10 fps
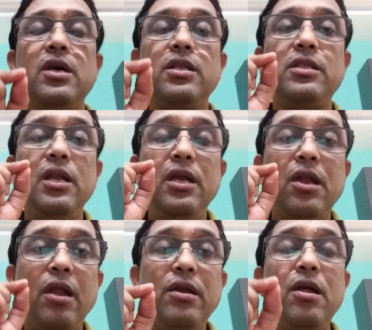the
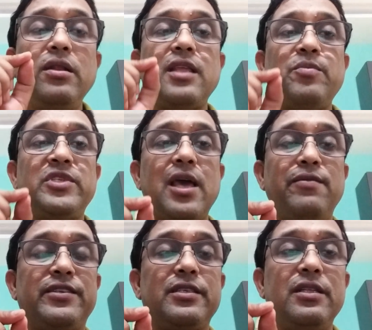learner
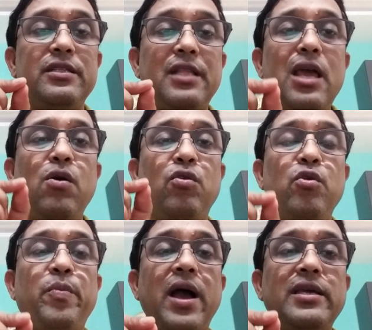themselves, they
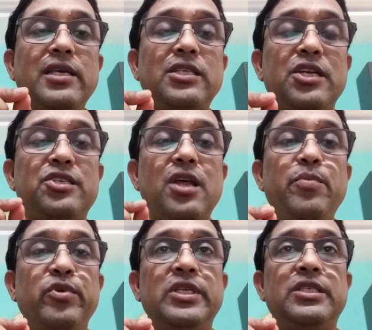occupy a central
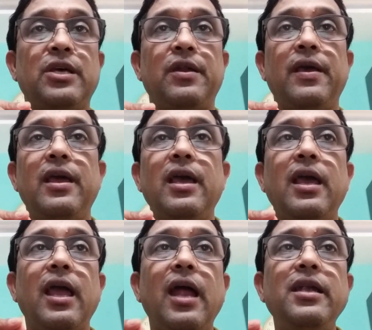position.
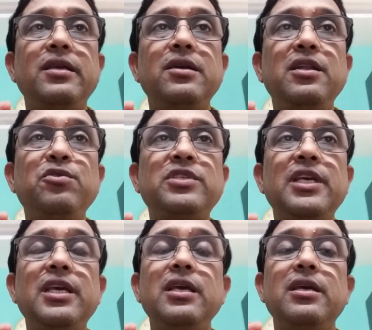And here you
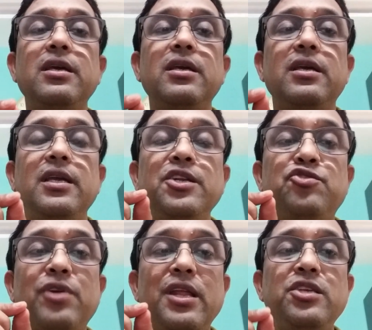see, in
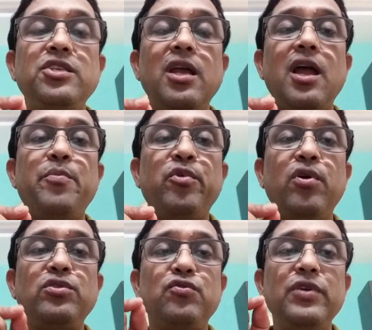traditional
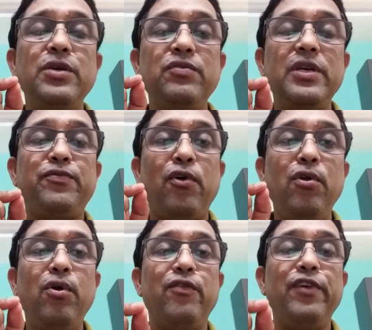approach, we
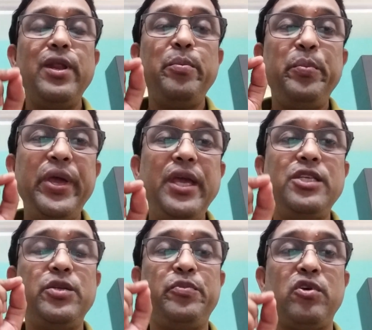follow very
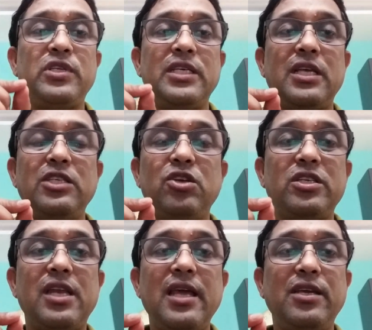fixed processes,
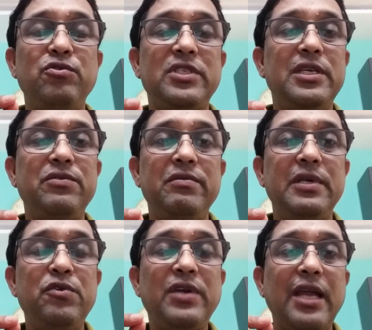just like you see,
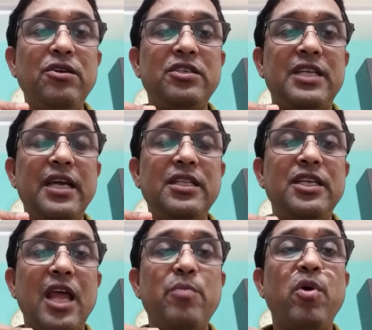you cannot take the
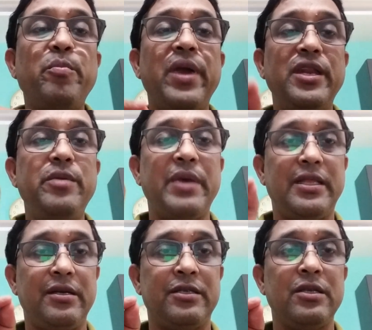name of many
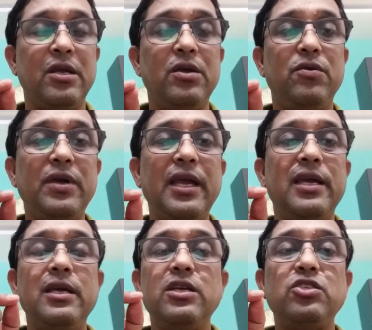methods.
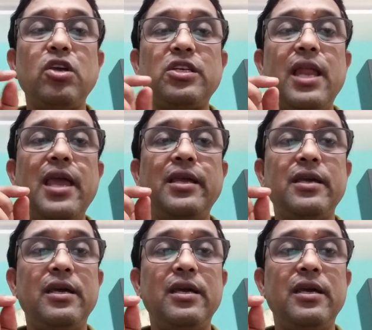Okay, just like